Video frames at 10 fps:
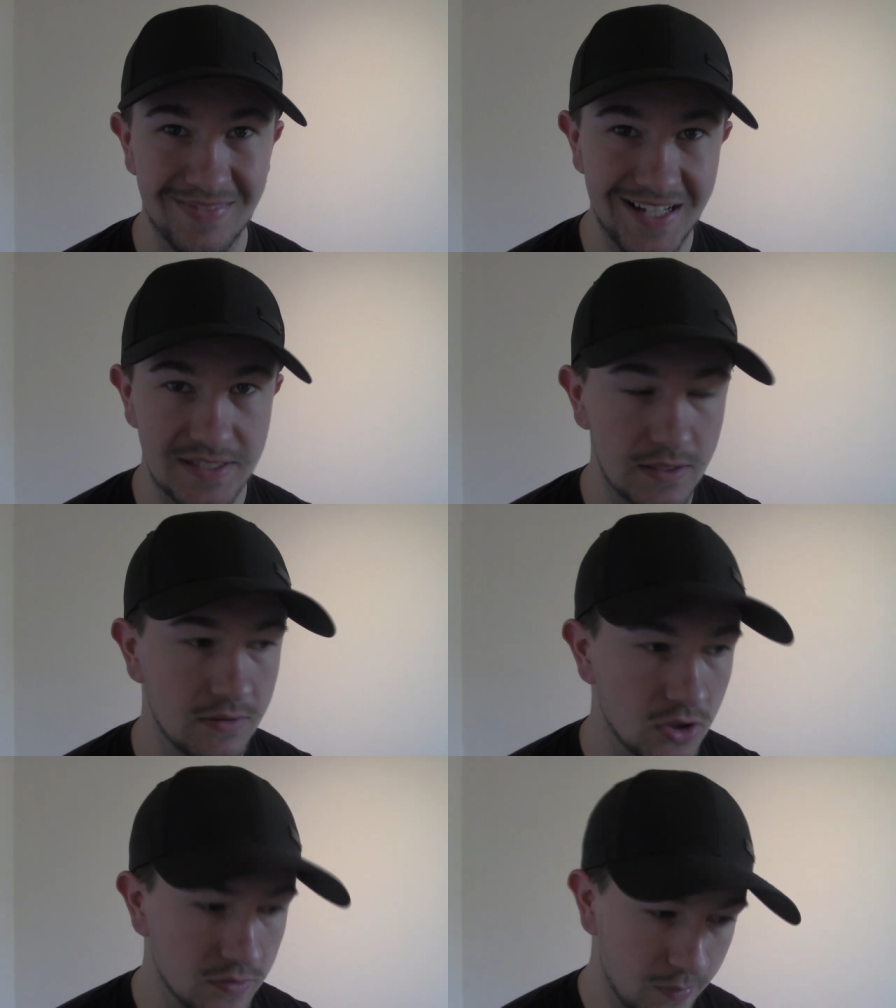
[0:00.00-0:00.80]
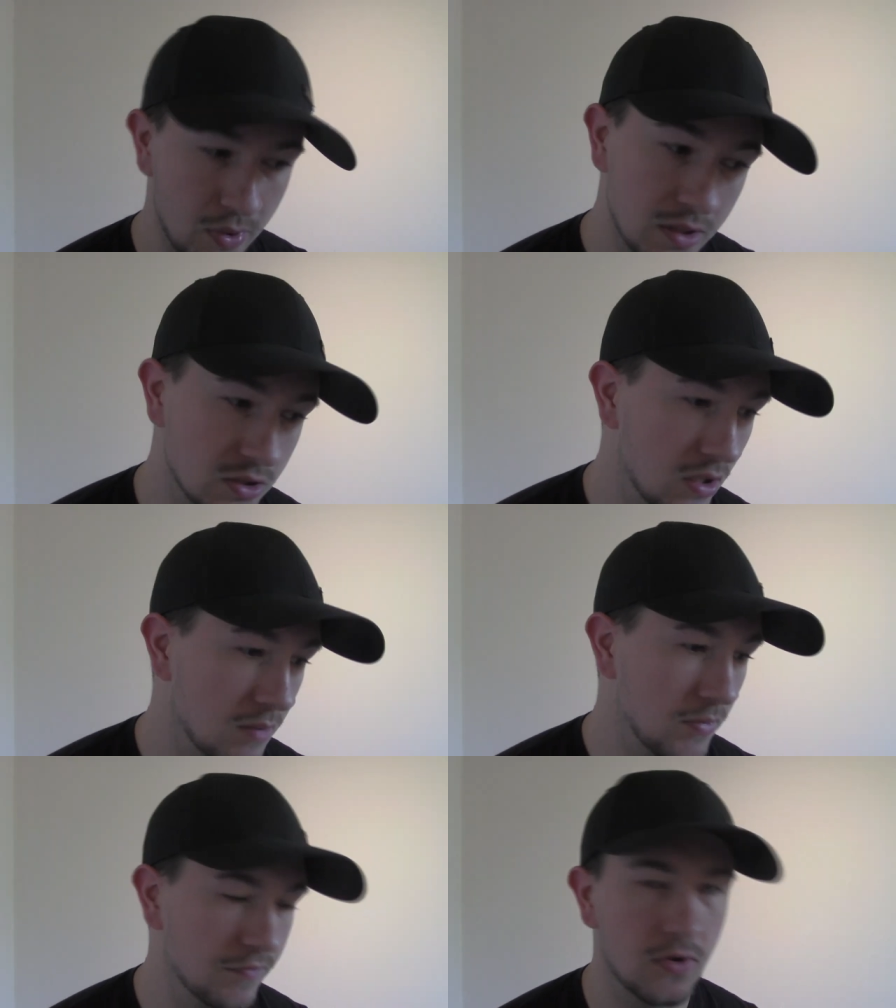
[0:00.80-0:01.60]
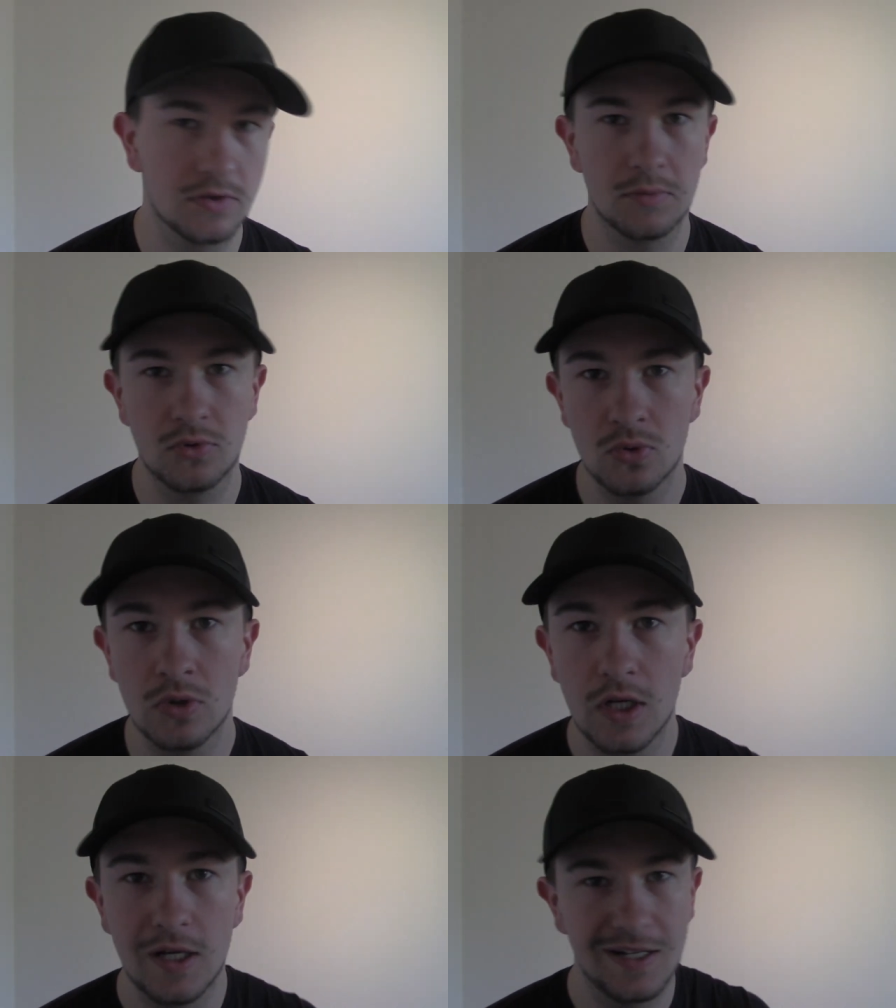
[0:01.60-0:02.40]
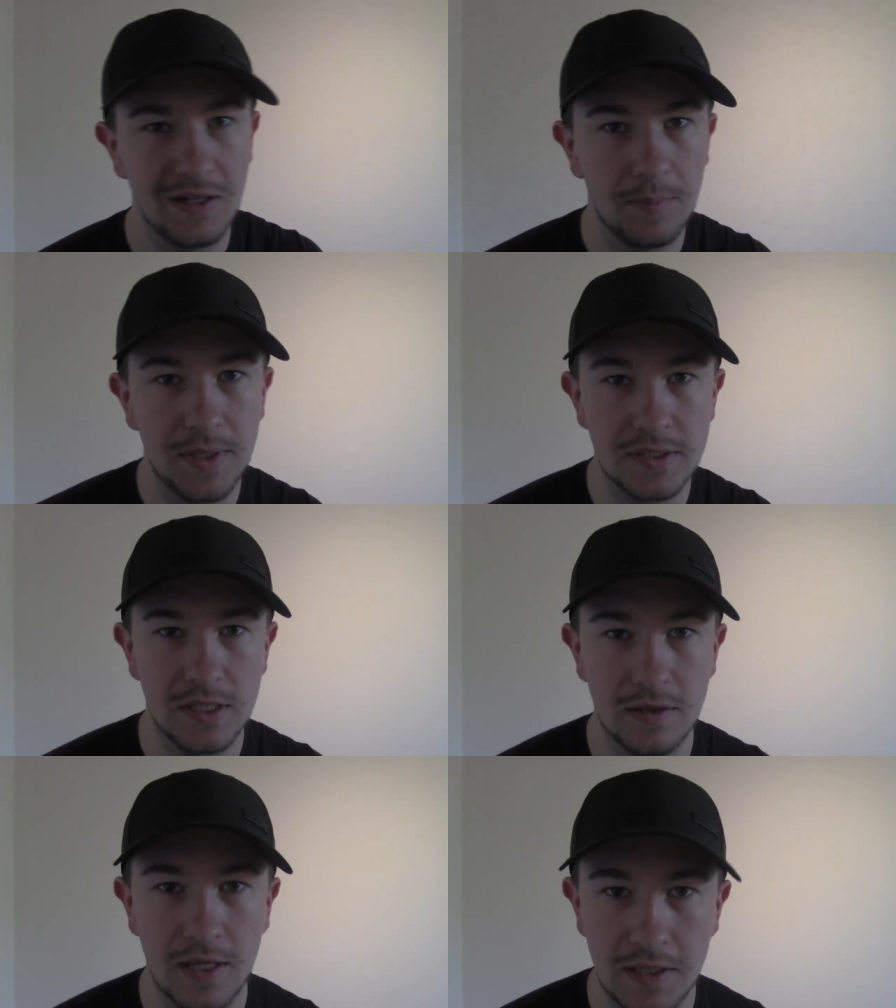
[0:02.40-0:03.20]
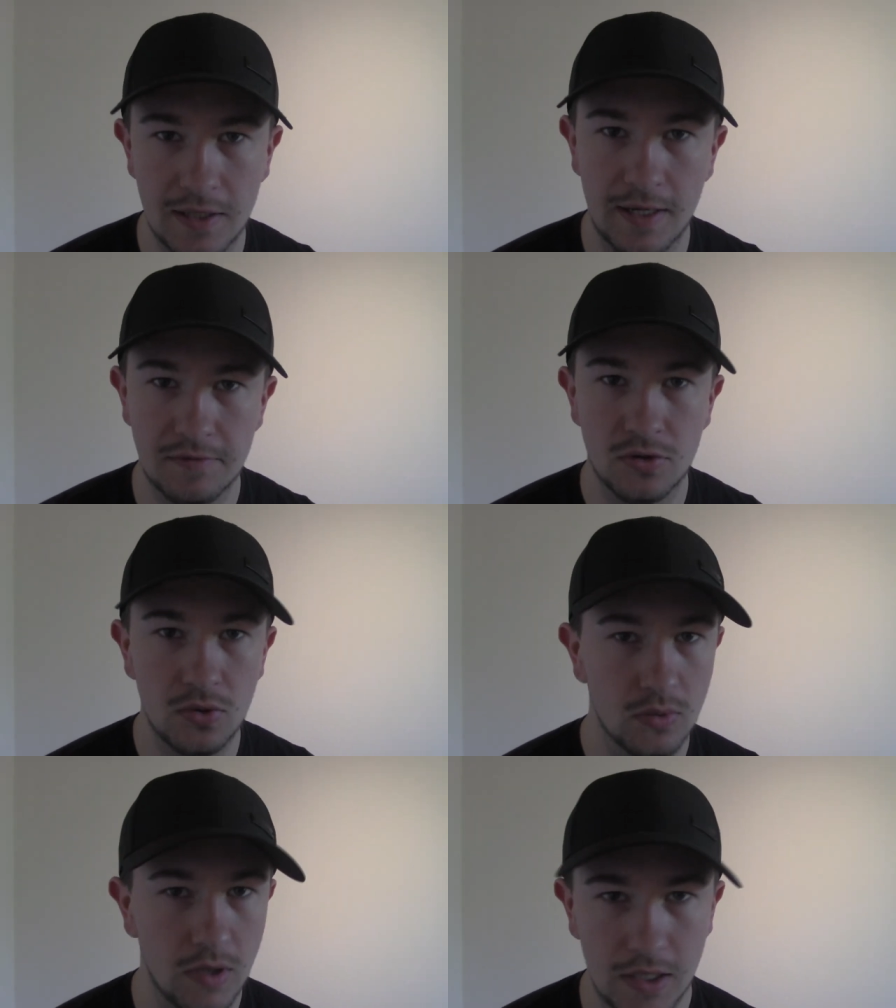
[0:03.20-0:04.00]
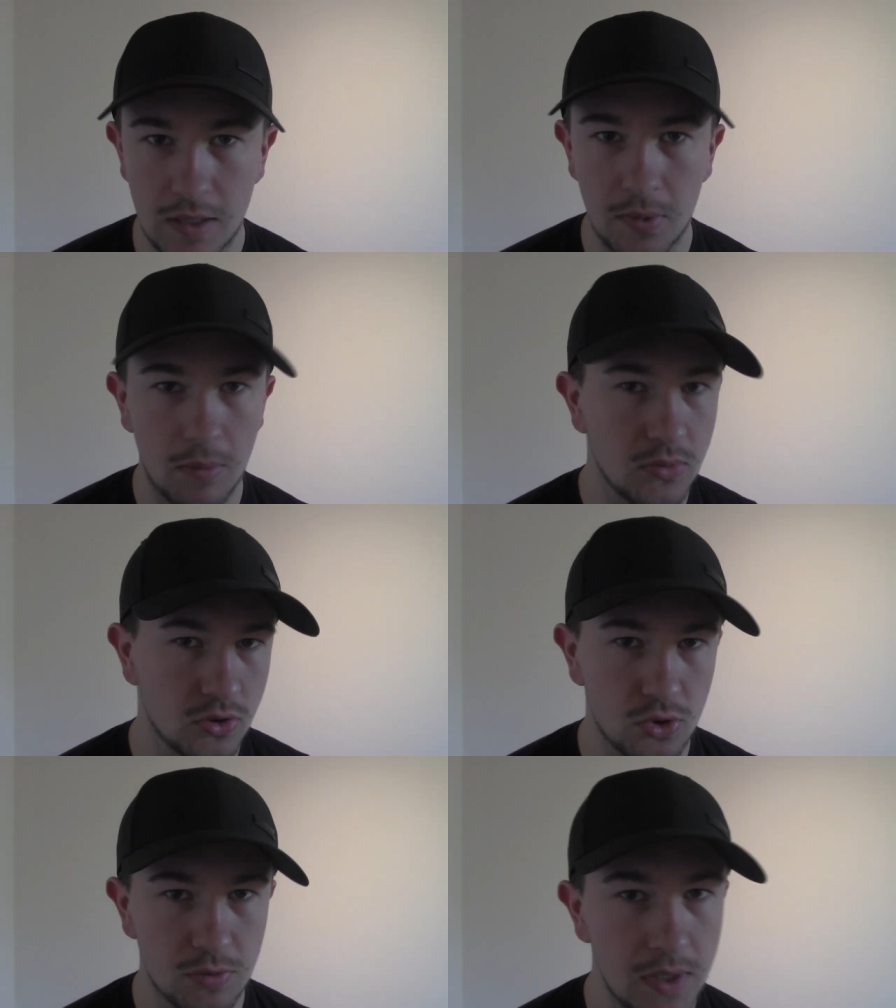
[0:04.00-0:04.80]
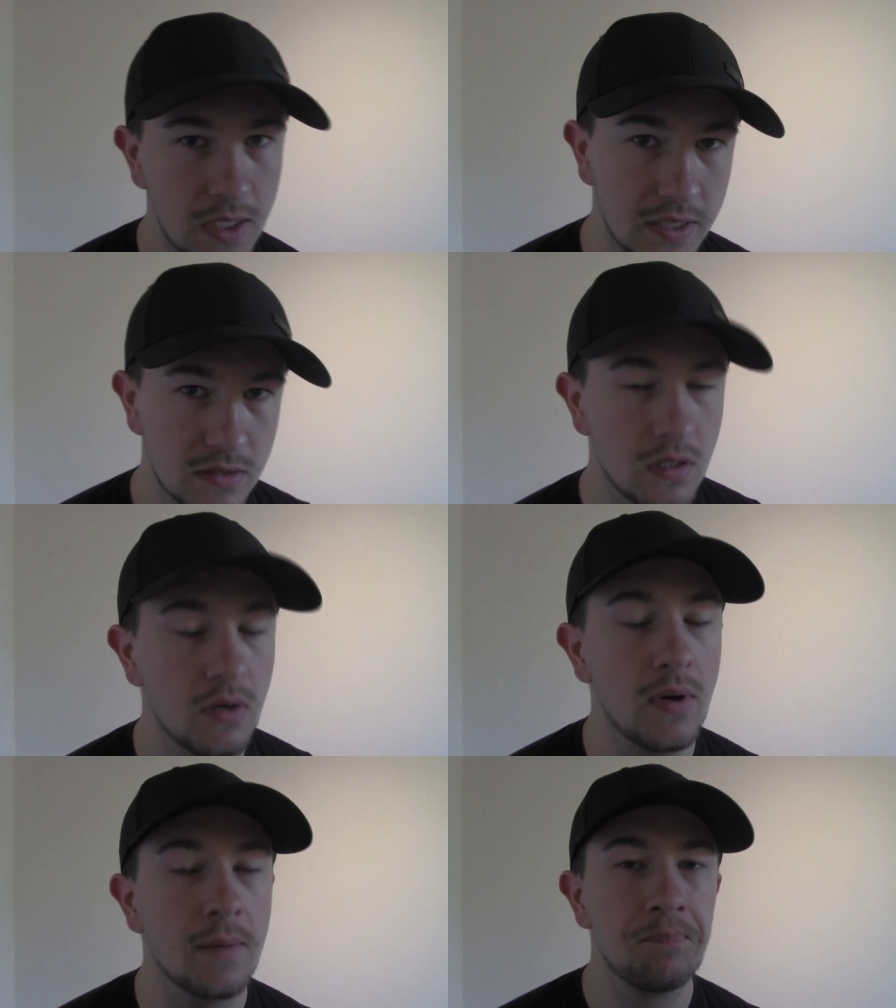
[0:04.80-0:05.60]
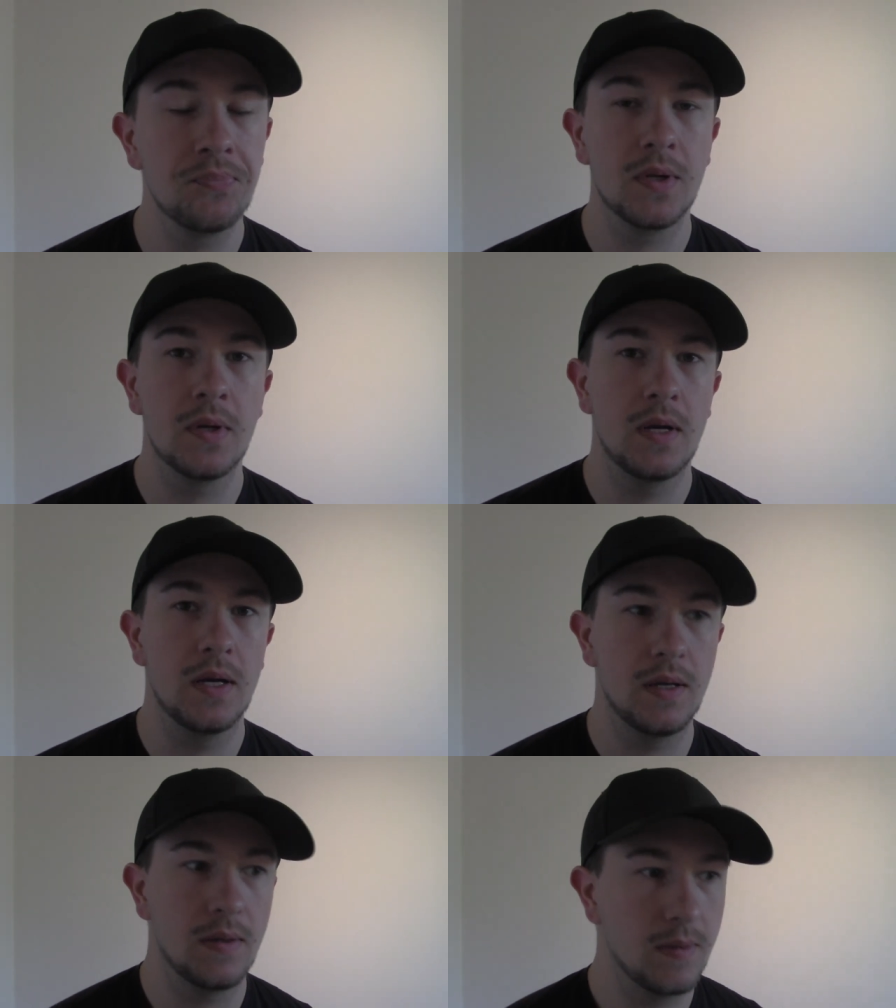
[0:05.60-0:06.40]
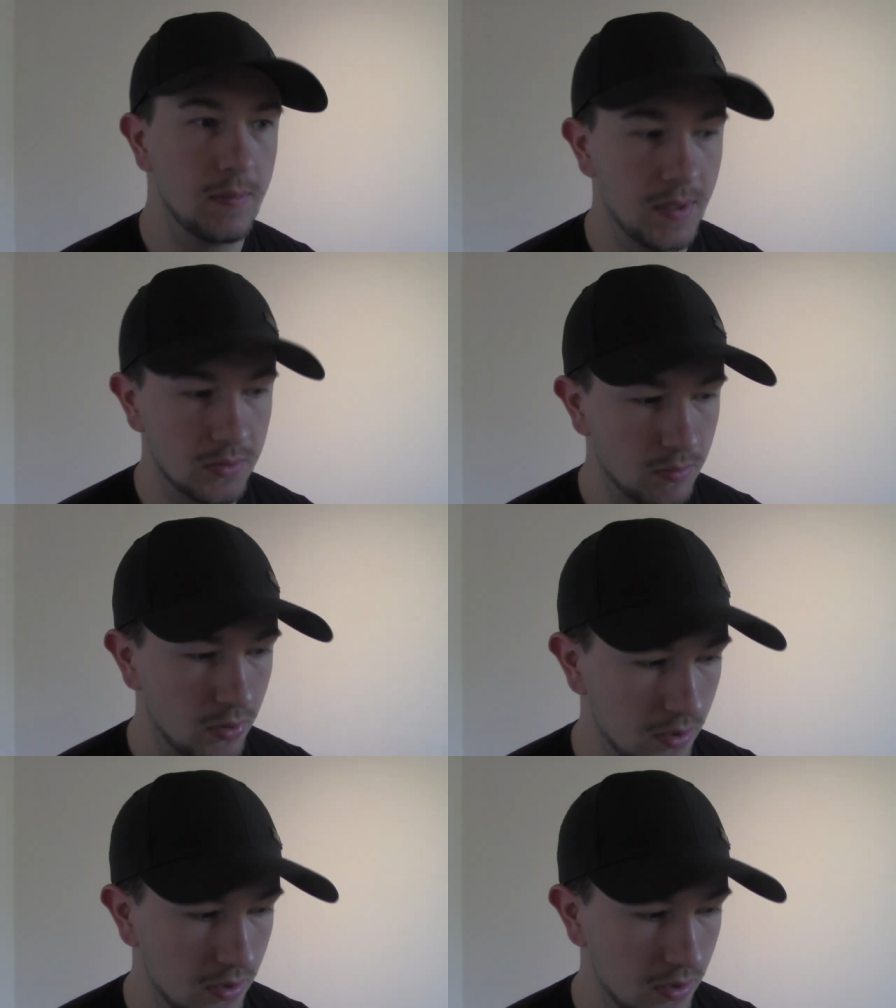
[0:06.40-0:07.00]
That's it, just brainstorm. Of course, we can do little bits here and there that I have to do, like keep up my social media, etc. Uh, maybe some